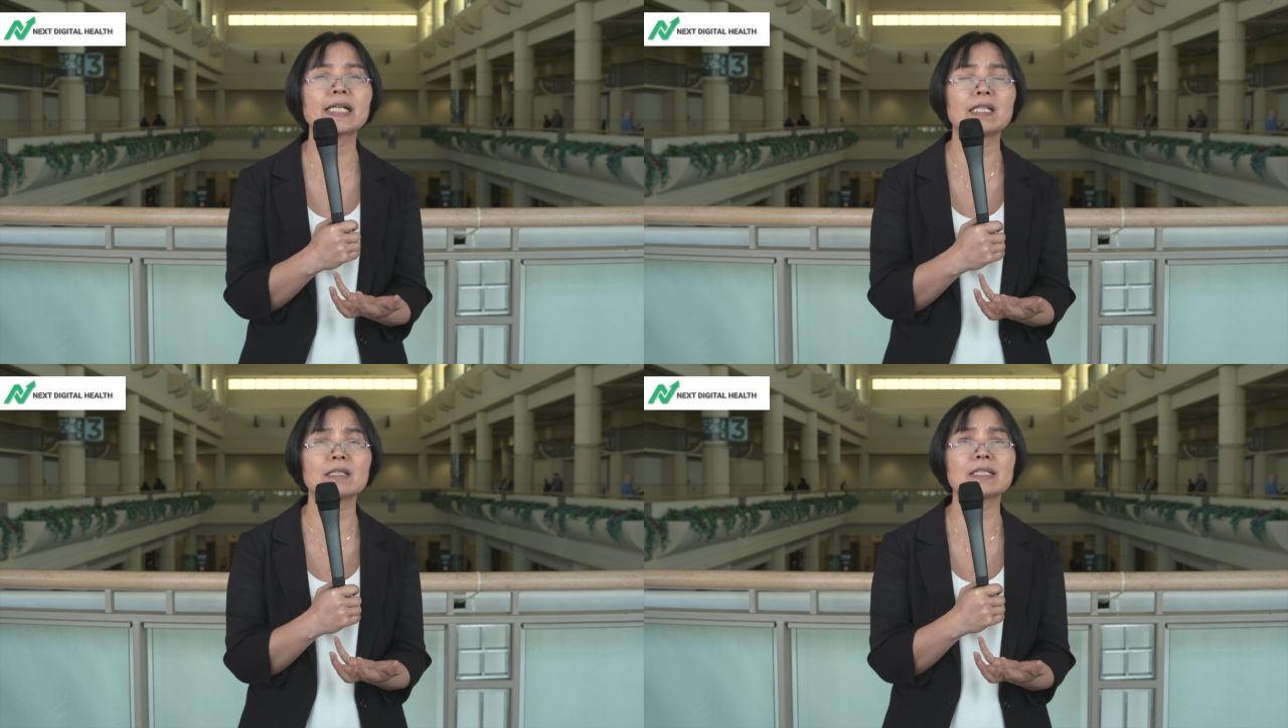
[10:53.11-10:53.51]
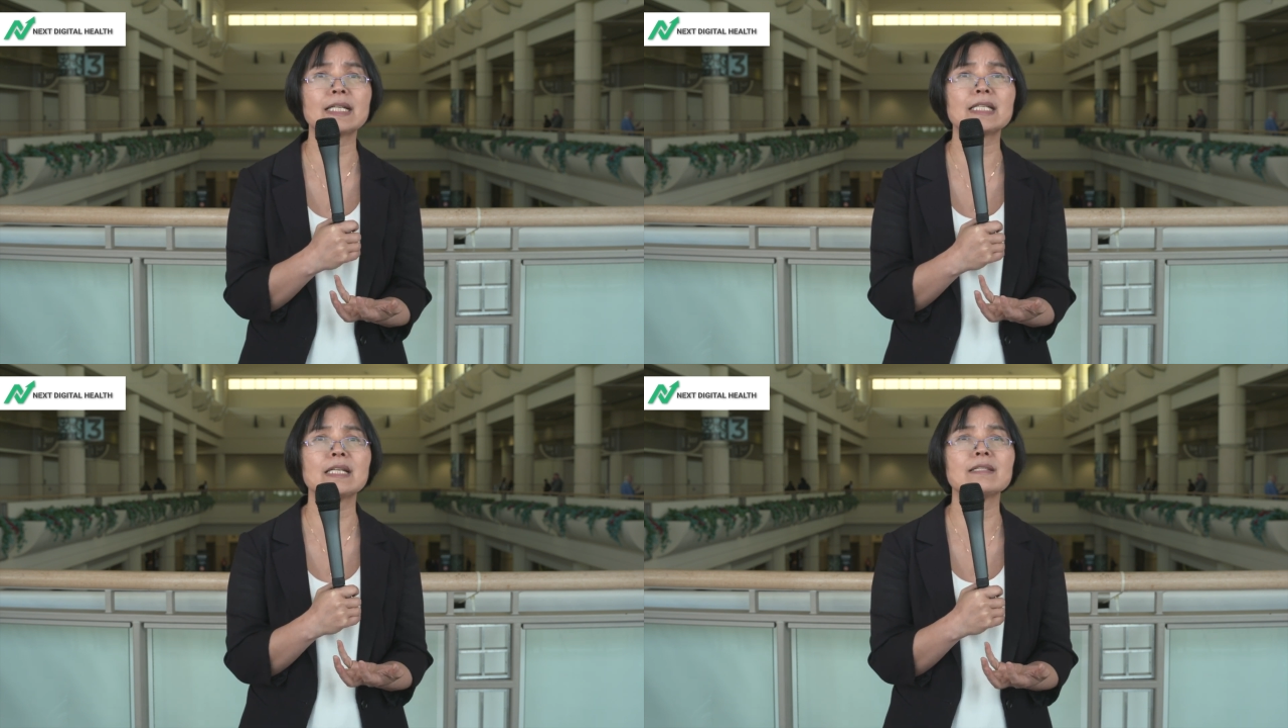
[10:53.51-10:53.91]
care
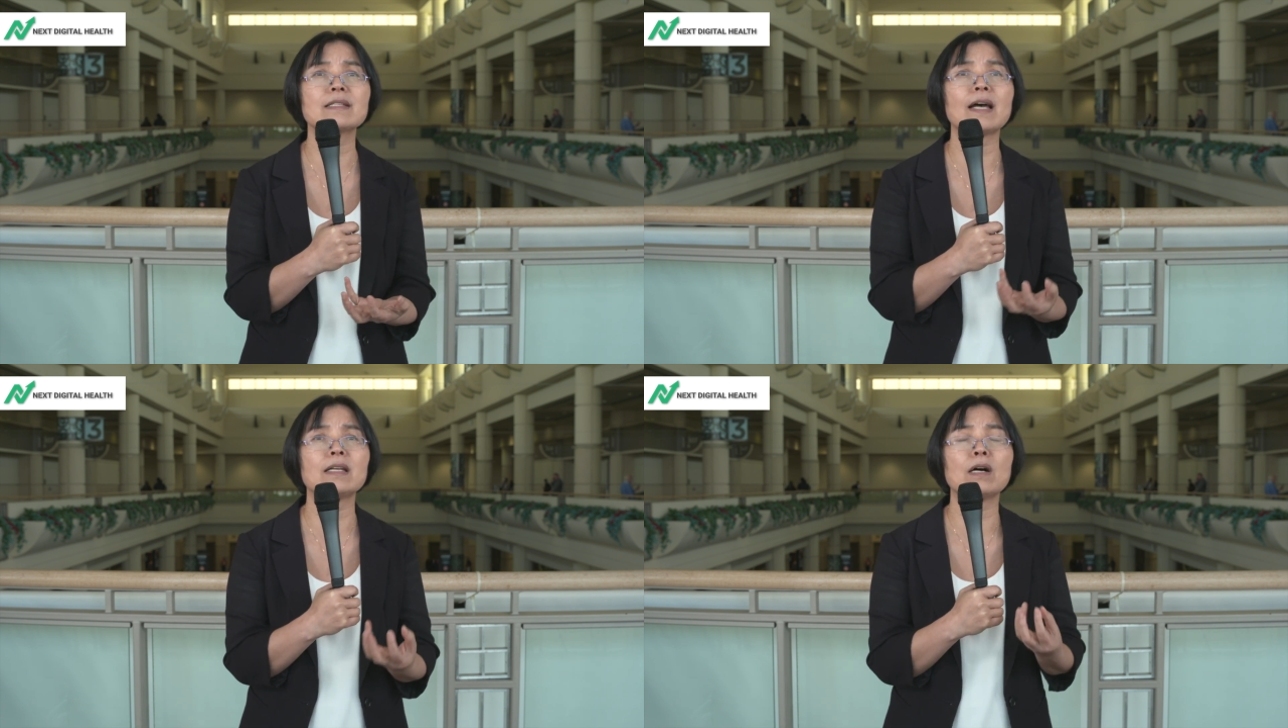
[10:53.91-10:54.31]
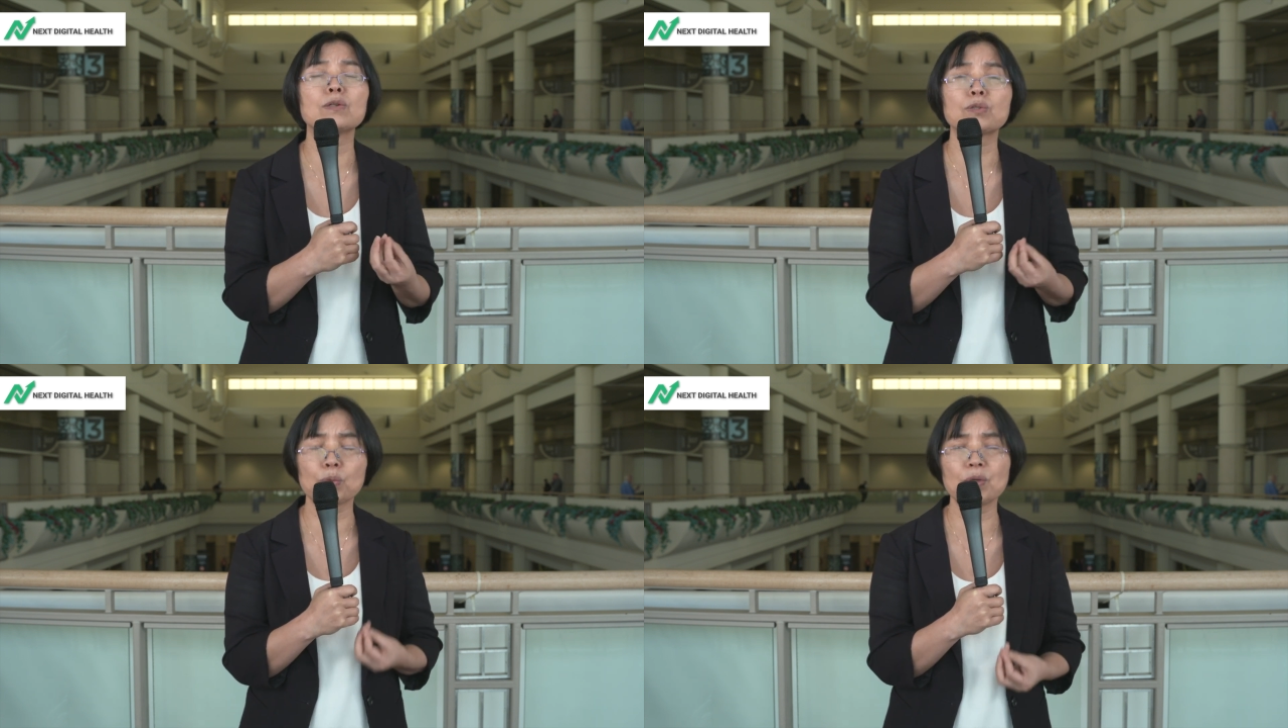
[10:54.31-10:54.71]
settings and
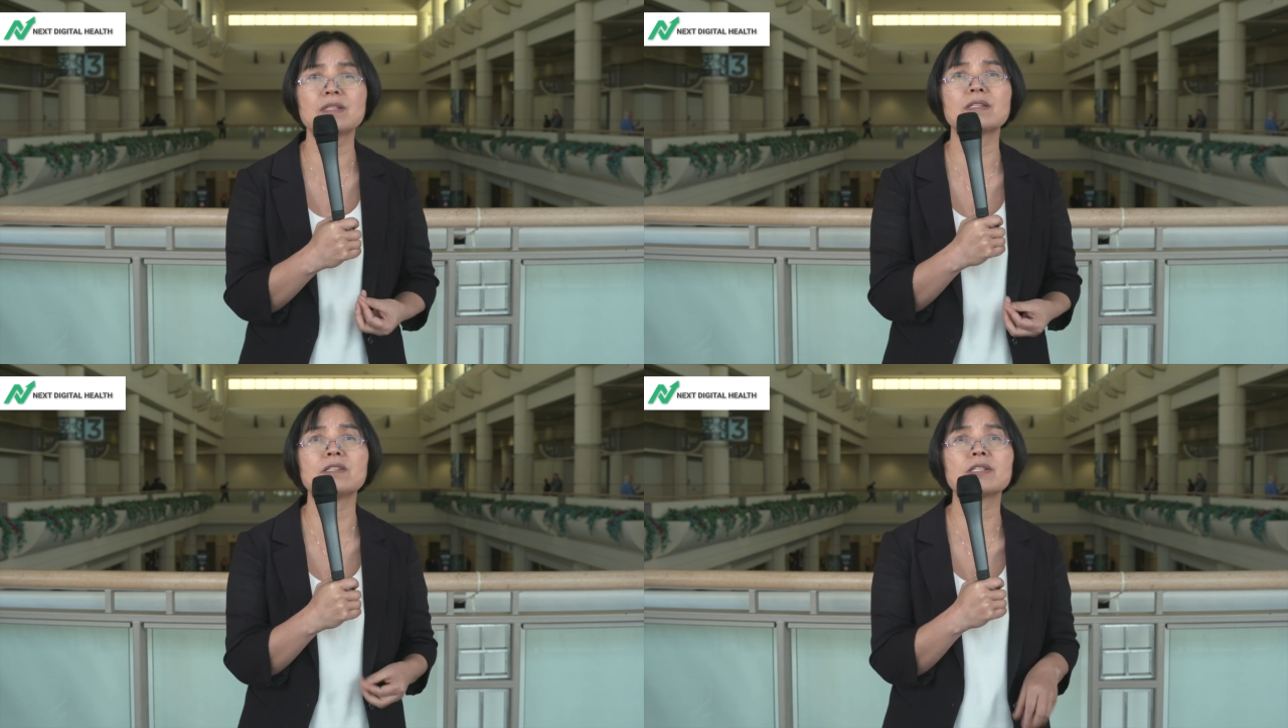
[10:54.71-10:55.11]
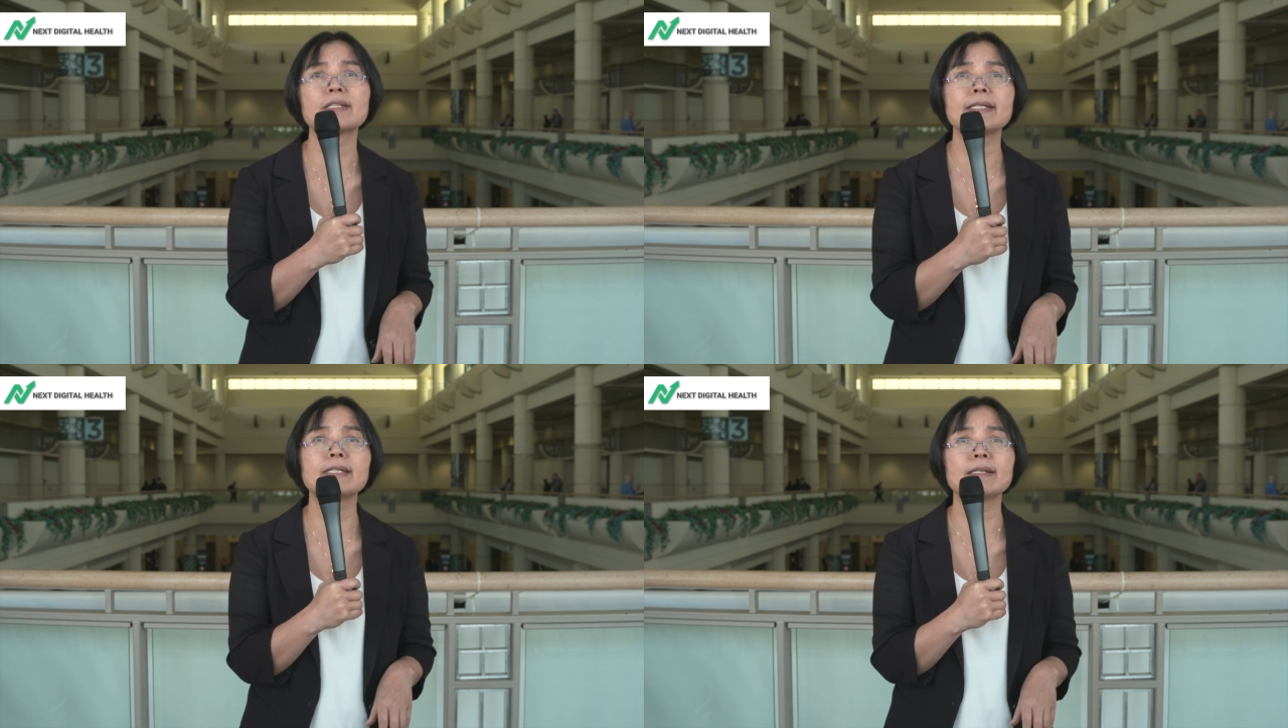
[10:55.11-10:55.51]
also research
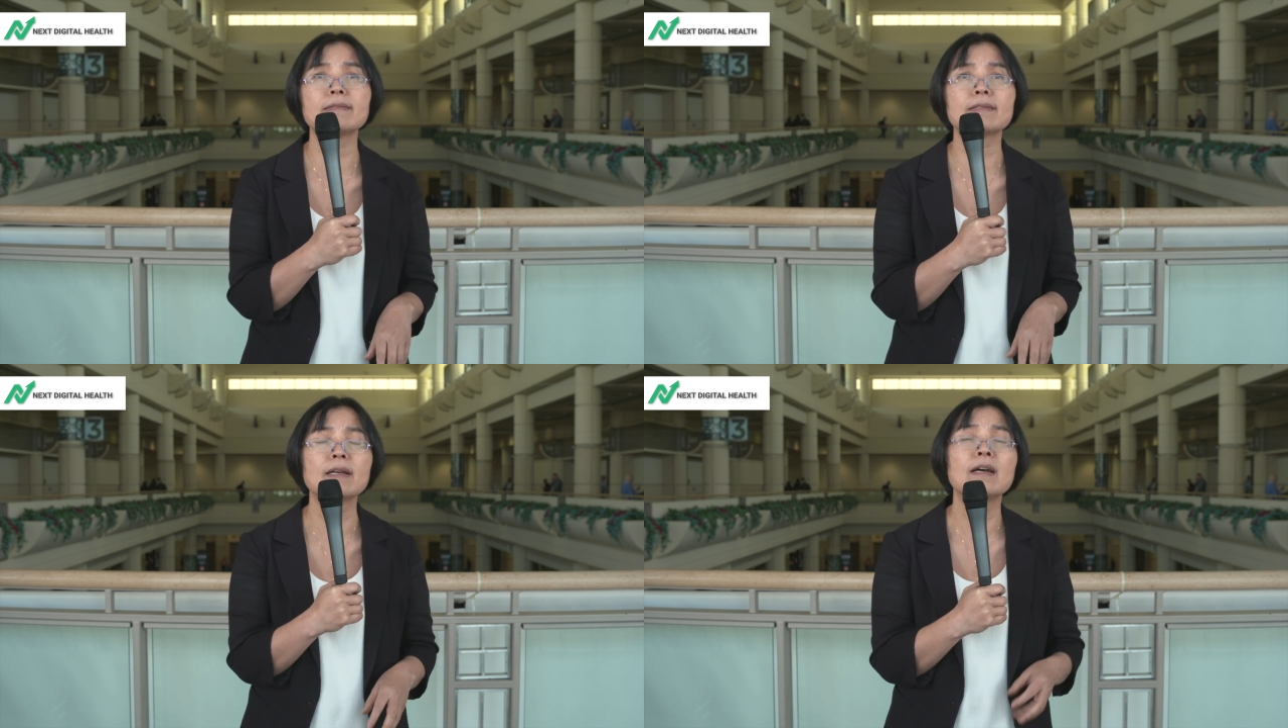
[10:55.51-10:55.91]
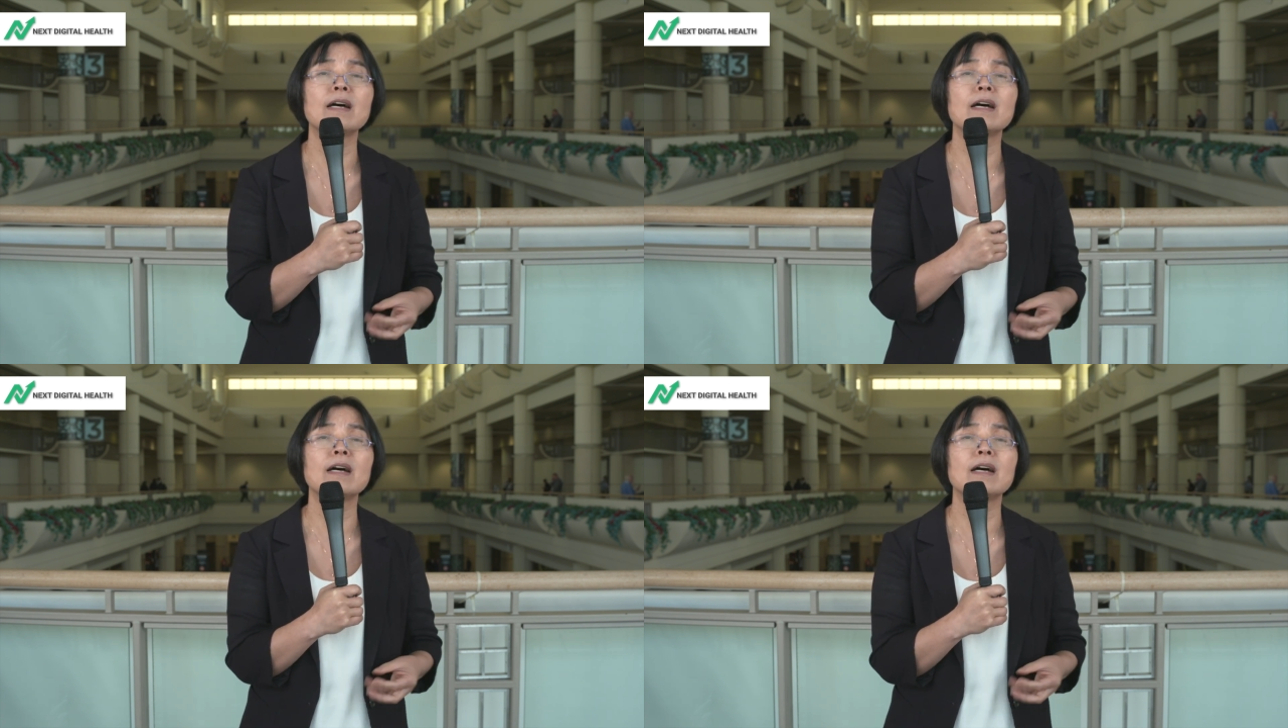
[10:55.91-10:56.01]
settings